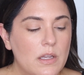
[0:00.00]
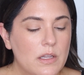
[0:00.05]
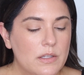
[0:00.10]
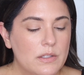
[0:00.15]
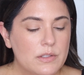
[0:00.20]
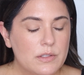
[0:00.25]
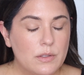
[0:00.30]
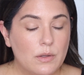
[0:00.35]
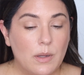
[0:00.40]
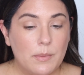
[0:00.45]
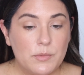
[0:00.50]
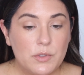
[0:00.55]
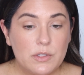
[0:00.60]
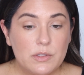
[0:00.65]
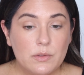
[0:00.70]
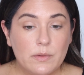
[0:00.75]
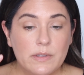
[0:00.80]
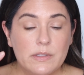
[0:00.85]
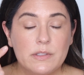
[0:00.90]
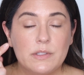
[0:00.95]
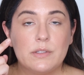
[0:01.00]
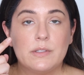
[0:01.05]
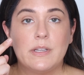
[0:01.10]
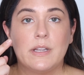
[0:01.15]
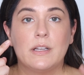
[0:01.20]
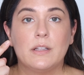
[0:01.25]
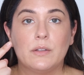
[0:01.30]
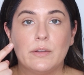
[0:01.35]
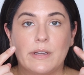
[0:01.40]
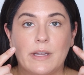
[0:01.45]
So I'm just going to
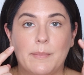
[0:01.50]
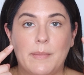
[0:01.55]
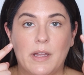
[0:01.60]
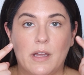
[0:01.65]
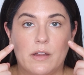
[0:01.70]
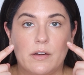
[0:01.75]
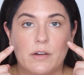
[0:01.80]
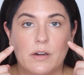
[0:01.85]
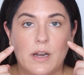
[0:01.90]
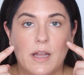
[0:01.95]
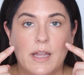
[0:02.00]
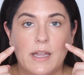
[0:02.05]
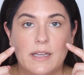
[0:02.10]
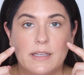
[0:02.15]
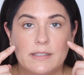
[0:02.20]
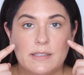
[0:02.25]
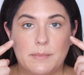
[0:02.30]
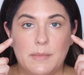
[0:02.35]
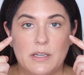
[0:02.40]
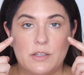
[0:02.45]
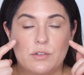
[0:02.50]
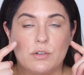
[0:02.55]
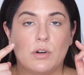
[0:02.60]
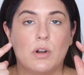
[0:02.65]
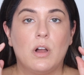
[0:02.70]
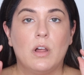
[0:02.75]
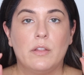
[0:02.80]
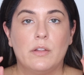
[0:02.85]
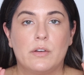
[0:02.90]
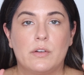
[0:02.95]
take a look at my under eyes and make sure
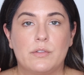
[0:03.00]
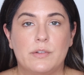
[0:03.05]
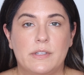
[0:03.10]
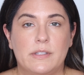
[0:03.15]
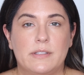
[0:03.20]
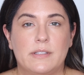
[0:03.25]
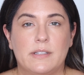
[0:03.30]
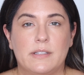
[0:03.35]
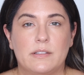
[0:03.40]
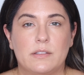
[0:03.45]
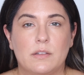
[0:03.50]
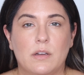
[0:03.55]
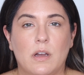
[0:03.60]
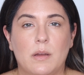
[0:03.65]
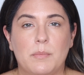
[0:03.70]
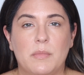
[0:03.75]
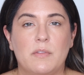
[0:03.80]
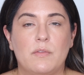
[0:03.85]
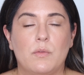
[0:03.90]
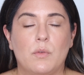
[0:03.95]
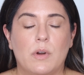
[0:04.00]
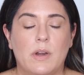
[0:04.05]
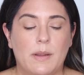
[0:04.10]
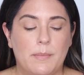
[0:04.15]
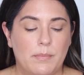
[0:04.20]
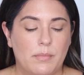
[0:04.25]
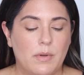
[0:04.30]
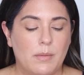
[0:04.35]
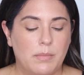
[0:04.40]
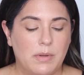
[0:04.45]
all the creasing is gone before I
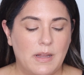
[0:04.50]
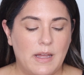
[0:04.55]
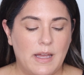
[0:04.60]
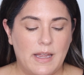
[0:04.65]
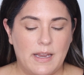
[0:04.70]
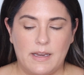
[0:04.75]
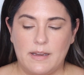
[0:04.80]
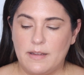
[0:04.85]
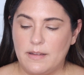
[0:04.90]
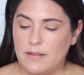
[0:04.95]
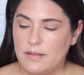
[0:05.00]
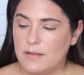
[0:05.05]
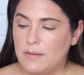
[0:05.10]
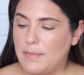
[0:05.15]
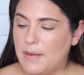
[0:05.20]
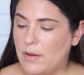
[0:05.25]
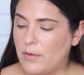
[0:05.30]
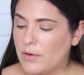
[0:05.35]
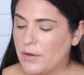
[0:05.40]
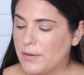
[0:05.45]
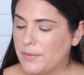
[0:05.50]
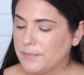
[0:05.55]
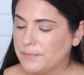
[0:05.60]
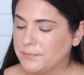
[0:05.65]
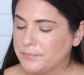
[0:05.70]
apply the powder.